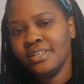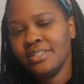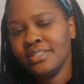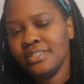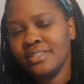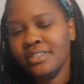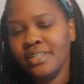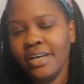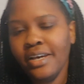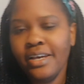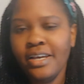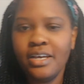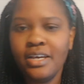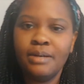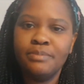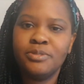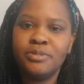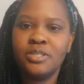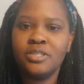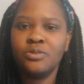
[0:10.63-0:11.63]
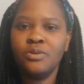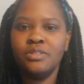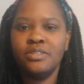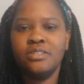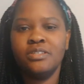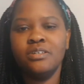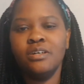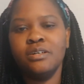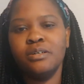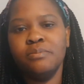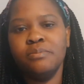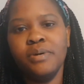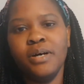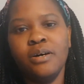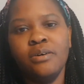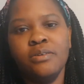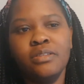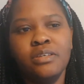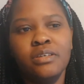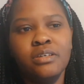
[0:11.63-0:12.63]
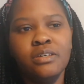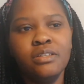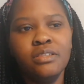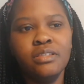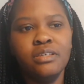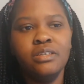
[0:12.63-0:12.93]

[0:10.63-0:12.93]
and today I'm just going to talk about the good